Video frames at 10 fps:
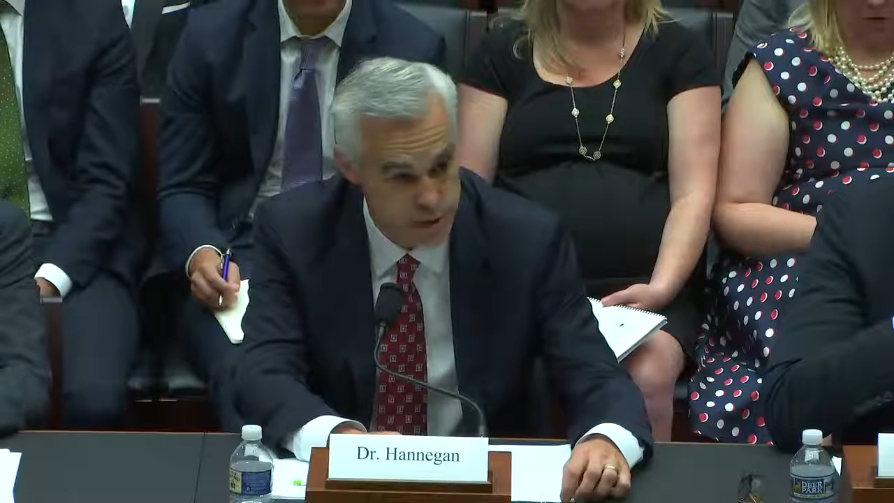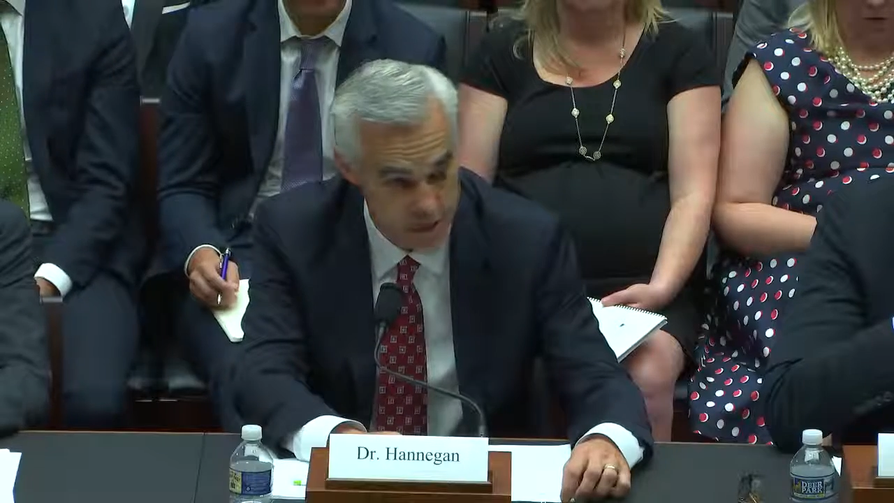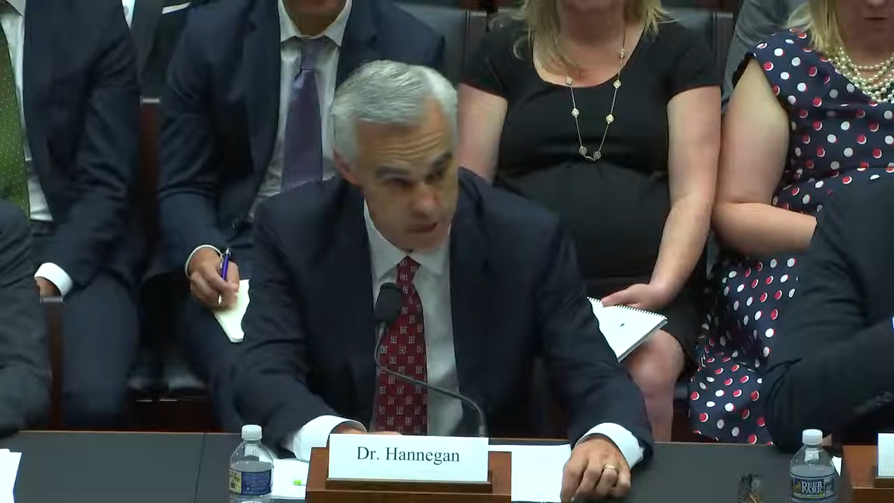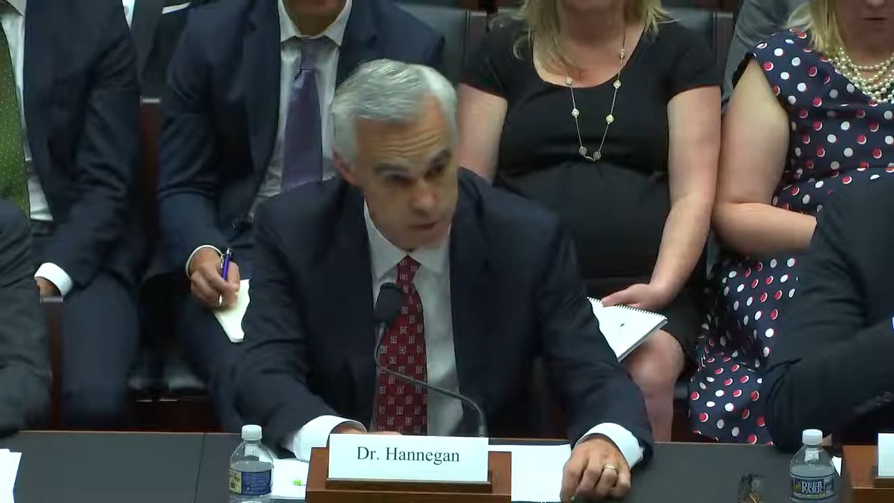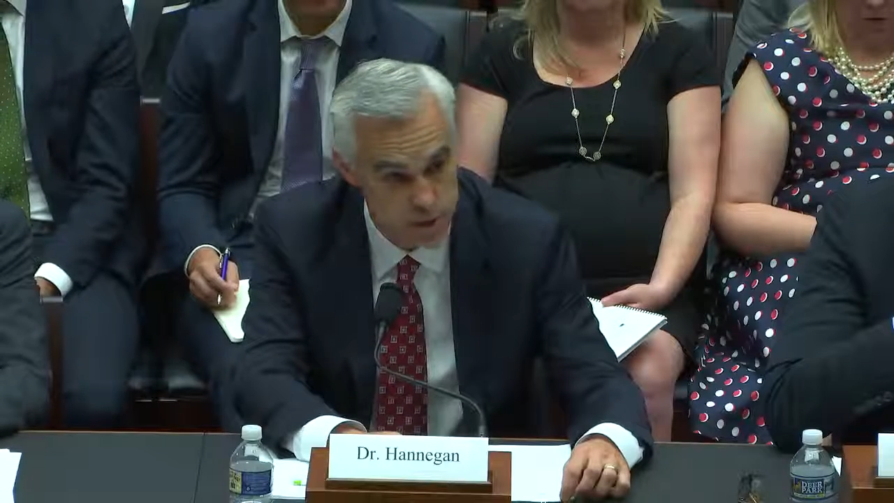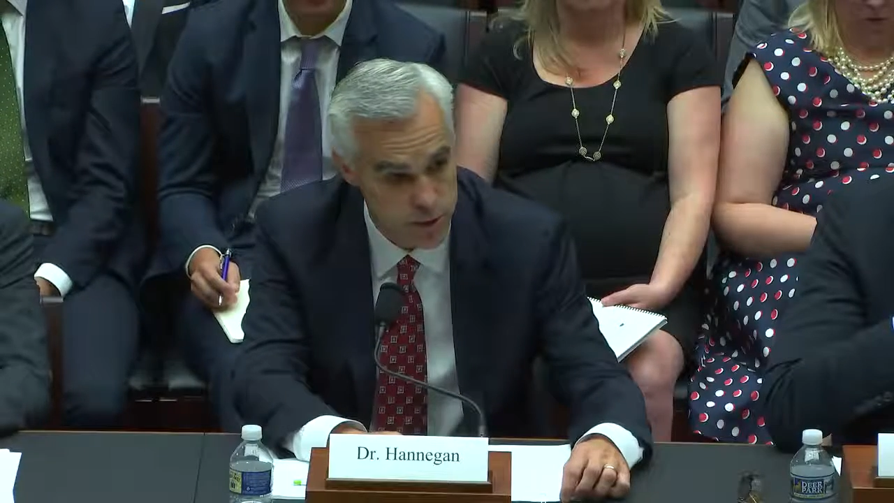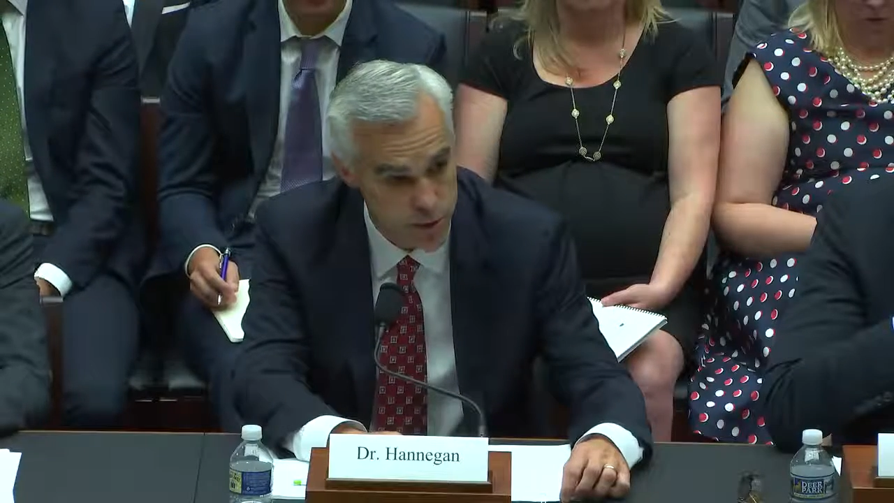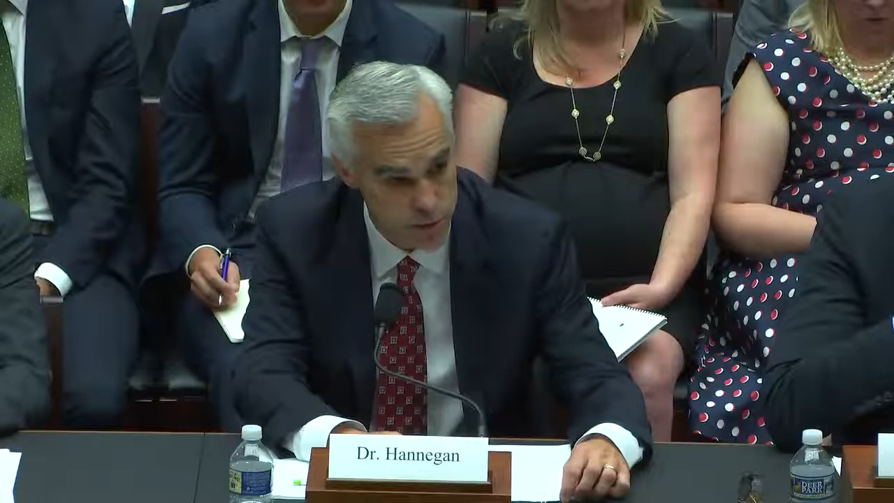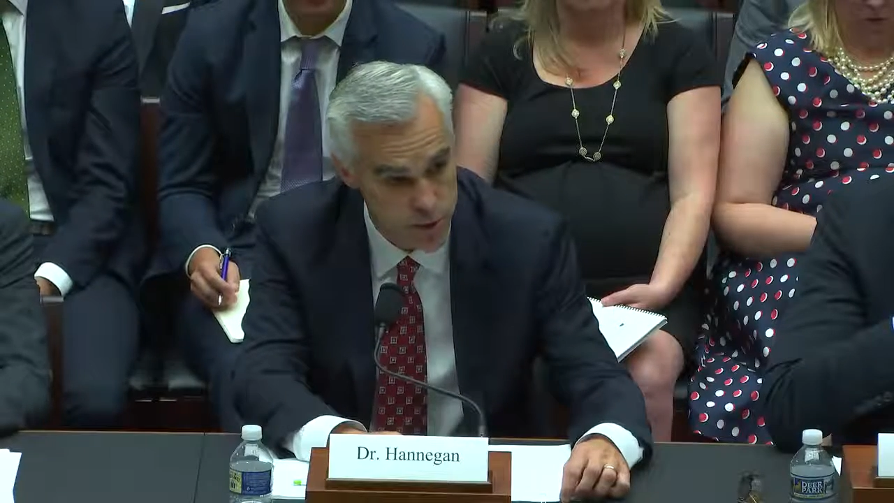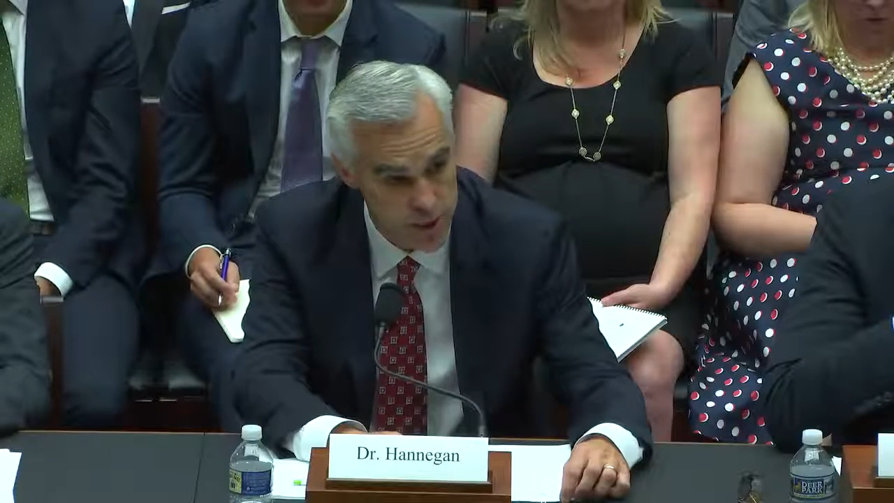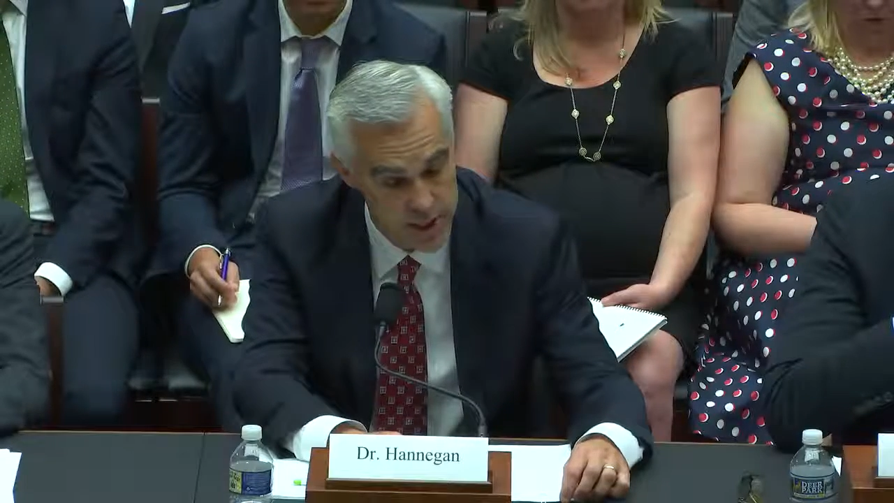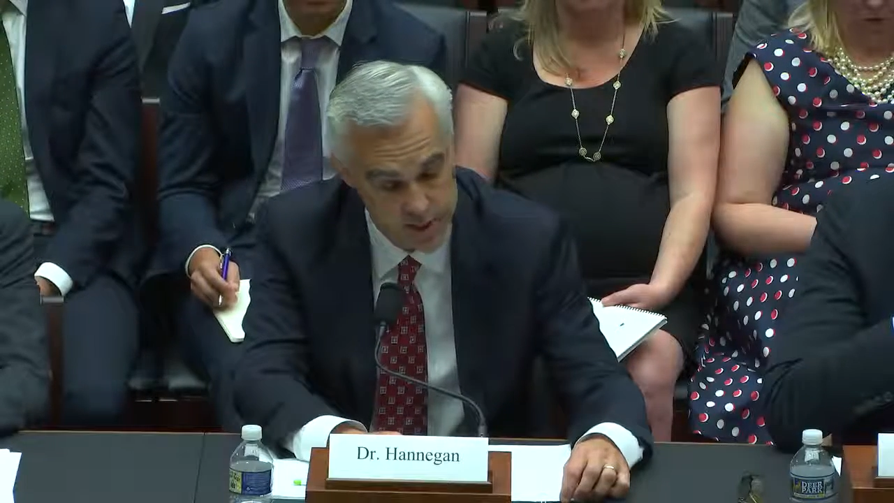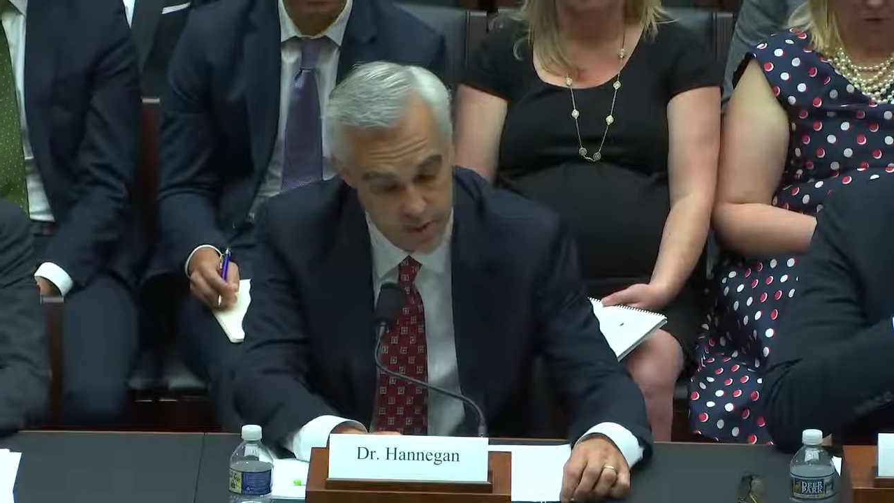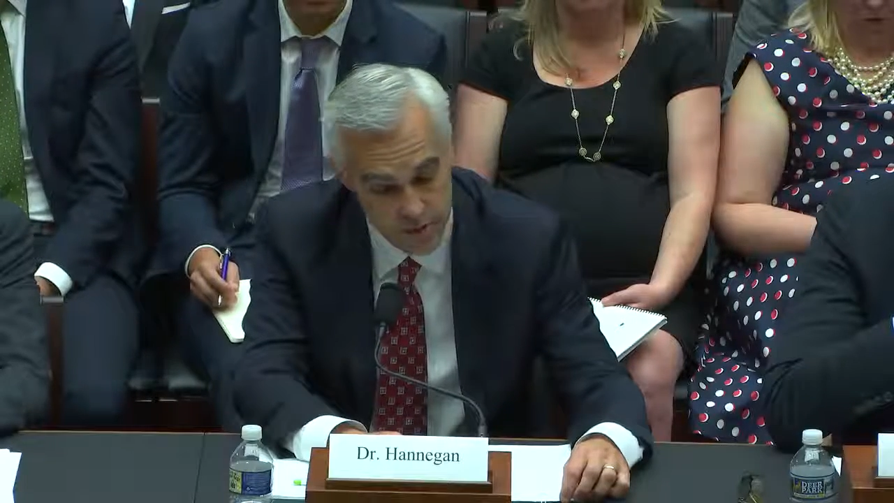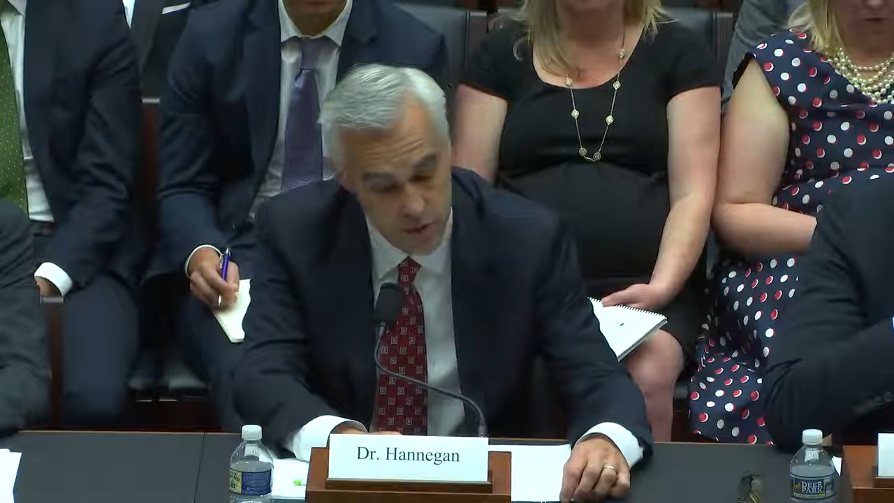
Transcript: our towns, our communities,